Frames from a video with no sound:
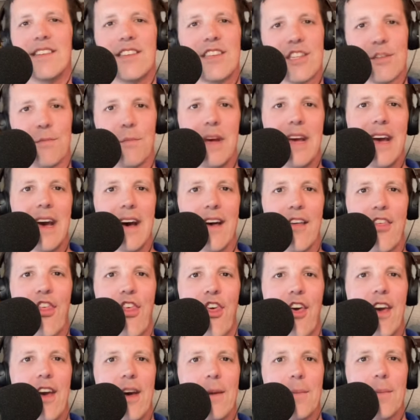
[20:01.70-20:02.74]
Smith,
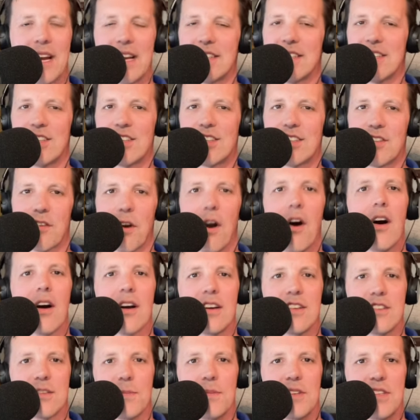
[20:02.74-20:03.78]
because as strong
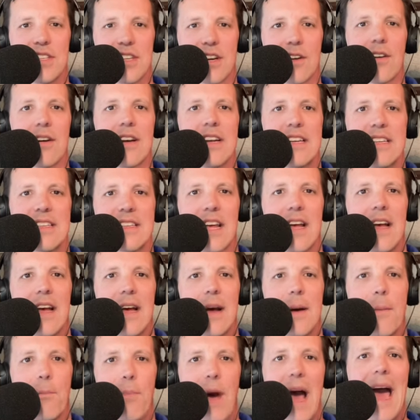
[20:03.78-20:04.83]
as Missouri's
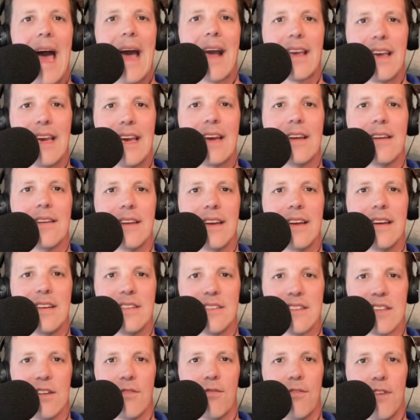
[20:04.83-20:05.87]
back end
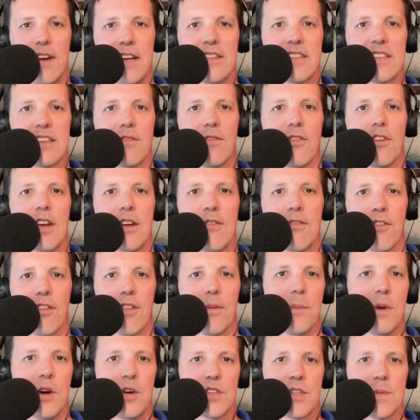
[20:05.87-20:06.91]
is defensively for the
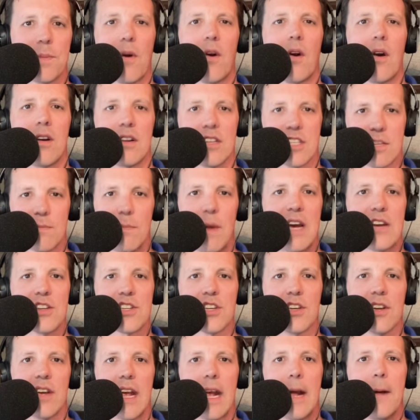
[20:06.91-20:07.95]
most part,
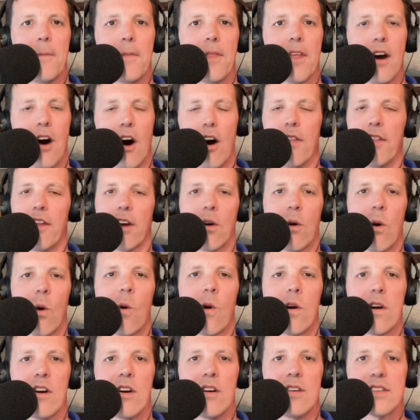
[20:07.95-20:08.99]
especially on the
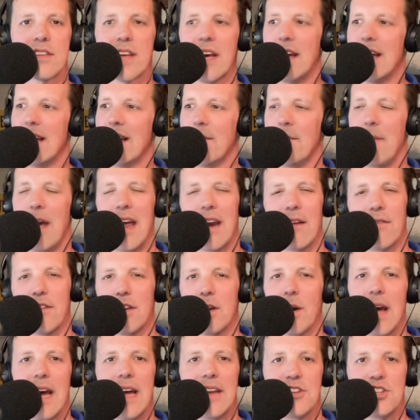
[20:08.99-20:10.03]
corners, man, if
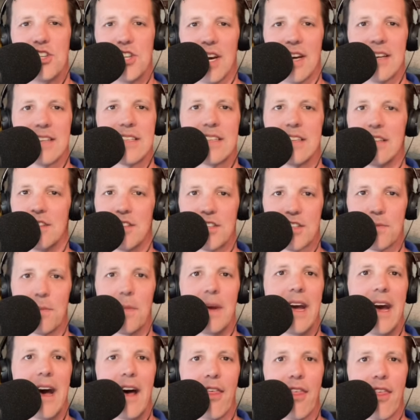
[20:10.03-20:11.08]
you had Justin
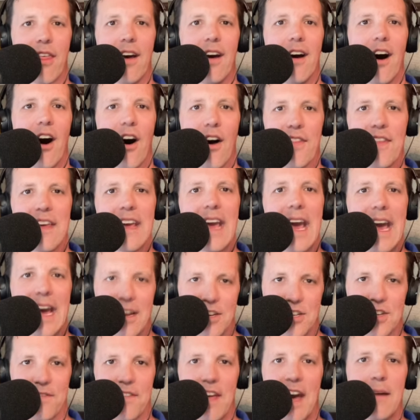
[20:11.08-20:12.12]
Smith on the
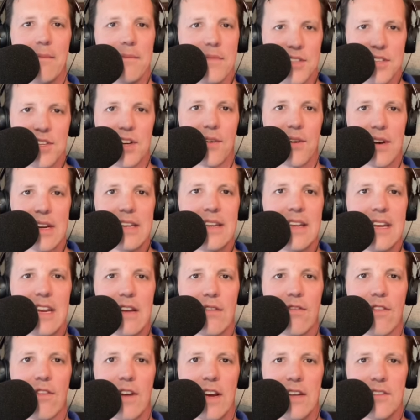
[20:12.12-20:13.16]
edge of that Missouri
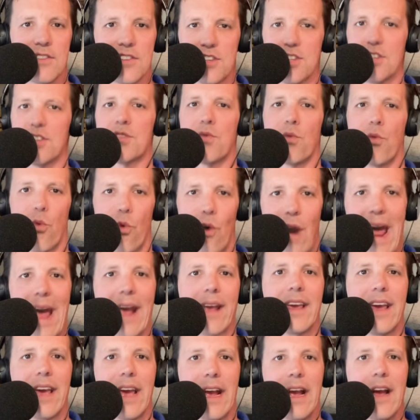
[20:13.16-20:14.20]
defense just
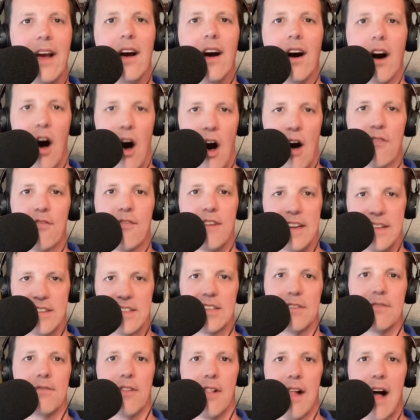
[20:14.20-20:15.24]
wrecking
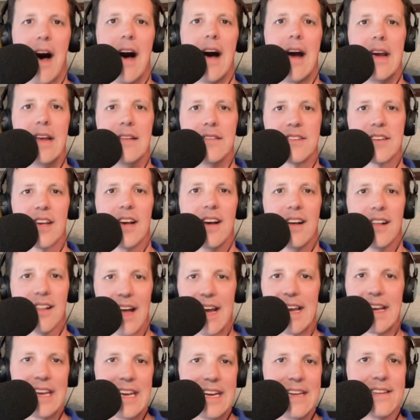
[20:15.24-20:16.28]
offensive lines
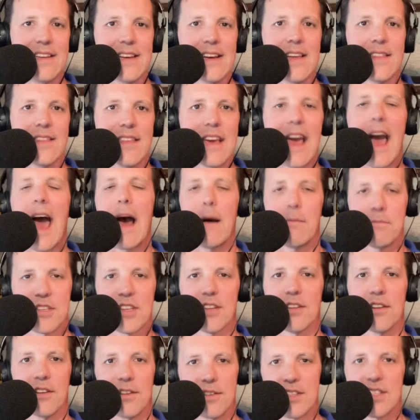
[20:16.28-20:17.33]
like he did the
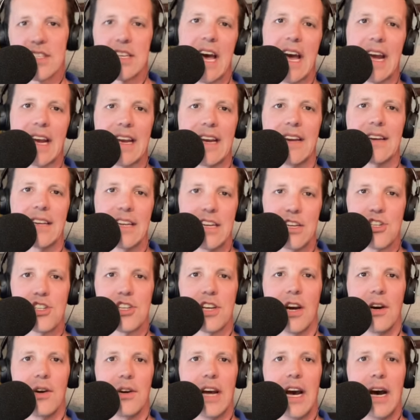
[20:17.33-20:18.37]
absolute second he
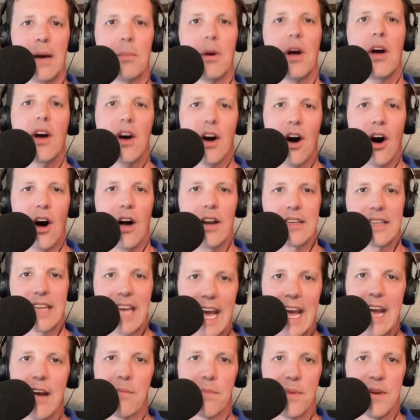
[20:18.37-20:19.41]
showed up on
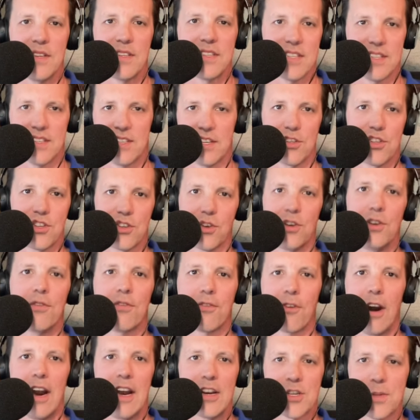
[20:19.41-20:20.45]
campus as a true
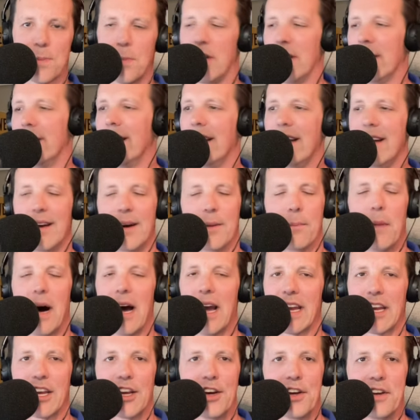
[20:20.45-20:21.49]
freshman,
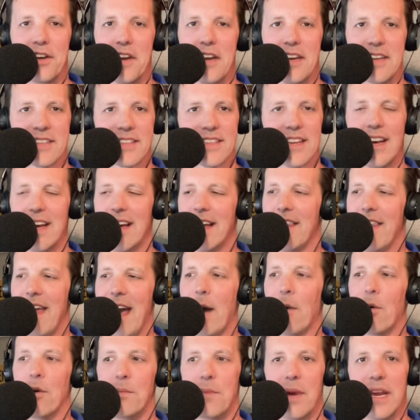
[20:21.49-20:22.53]
my goodness,
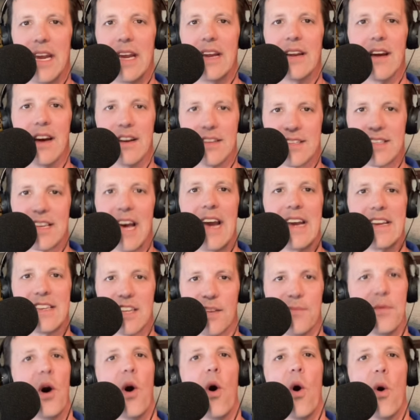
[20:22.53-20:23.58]
that would be a sight
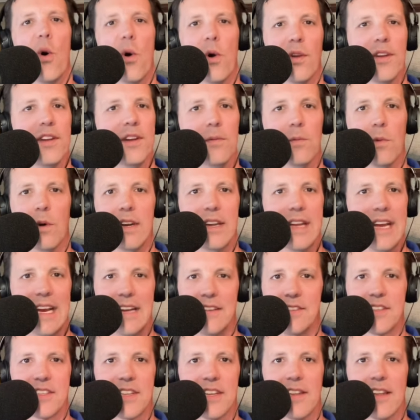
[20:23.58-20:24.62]
to behold and would
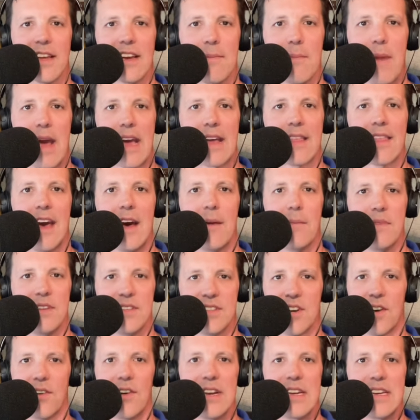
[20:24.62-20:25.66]
instantly make that
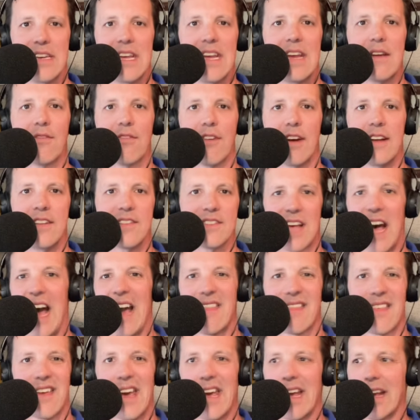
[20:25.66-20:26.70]
Missouri defense, I
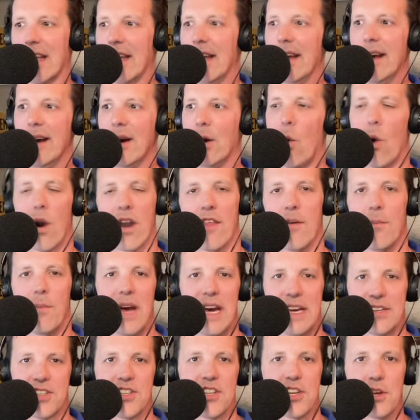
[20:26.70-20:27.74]
think, one of the
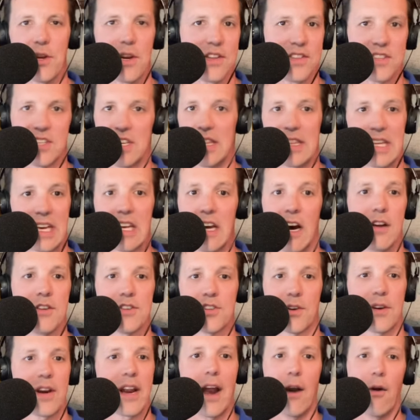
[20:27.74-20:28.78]
best units in the
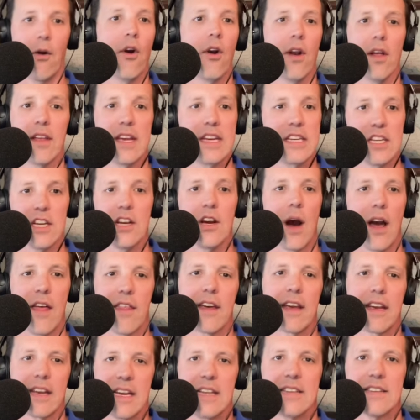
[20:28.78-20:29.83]
country. I really do. I
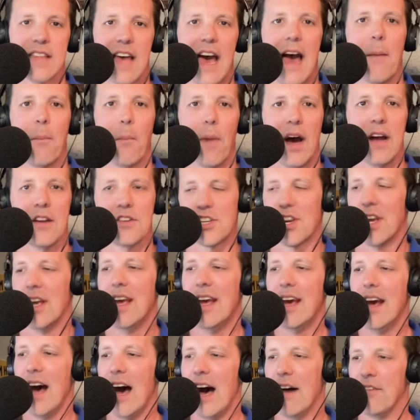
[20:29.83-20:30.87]
think he's that much
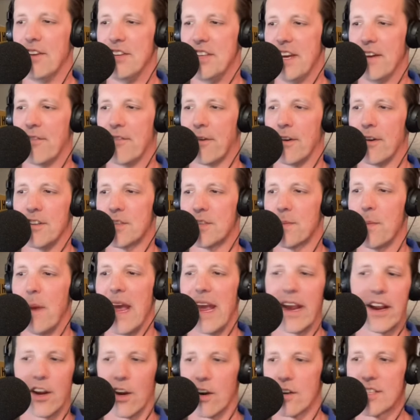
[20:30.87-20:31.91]
of a difference
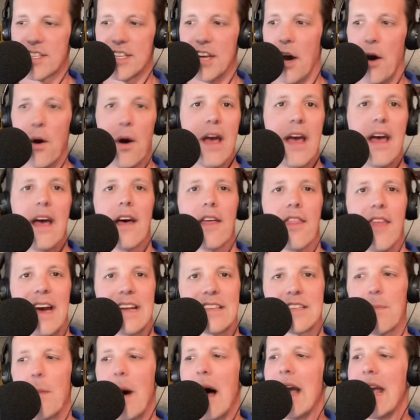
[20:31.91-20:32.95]
maker. So
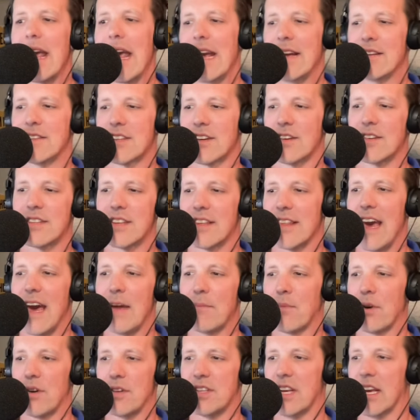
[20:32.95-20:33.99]
that's my answer to that
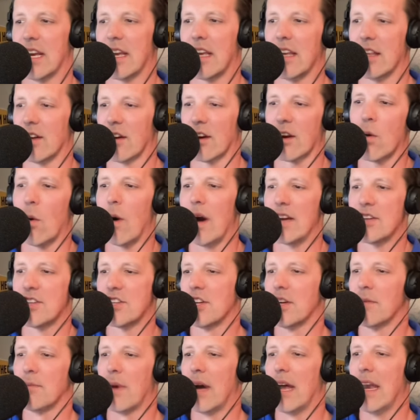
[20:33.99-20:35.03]
particular
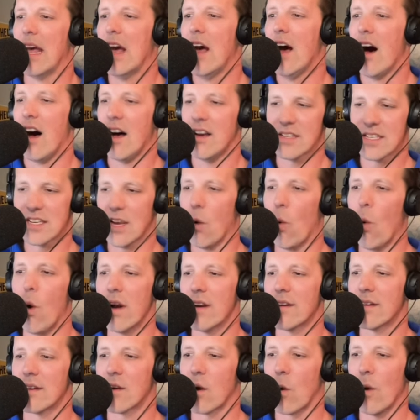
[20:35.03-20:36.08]
question. But also
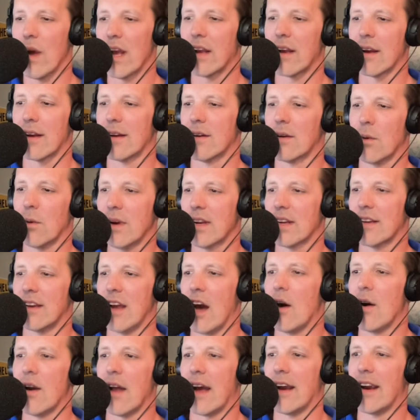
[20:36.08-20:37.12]
one quick
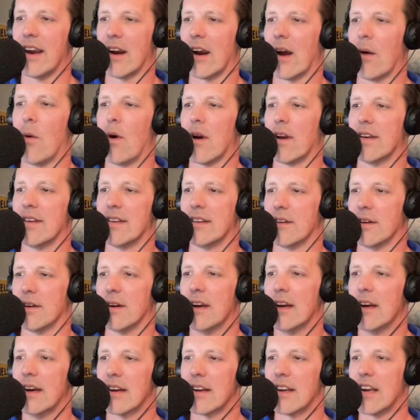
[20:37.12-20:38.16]
note I hear I wanted to
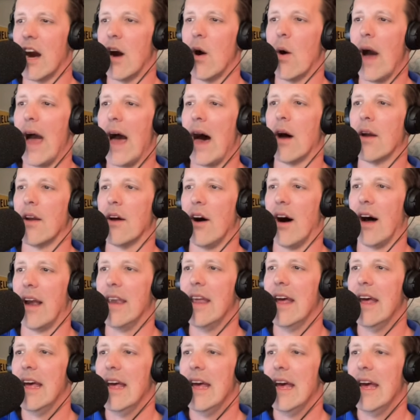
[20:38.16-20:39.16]
go out on.